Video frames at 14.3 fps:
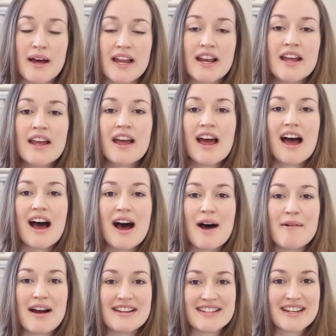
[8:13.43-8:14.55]
but
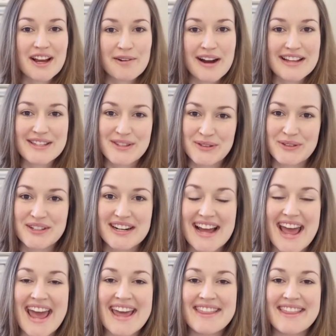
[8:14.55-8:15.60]
I did get quite sore,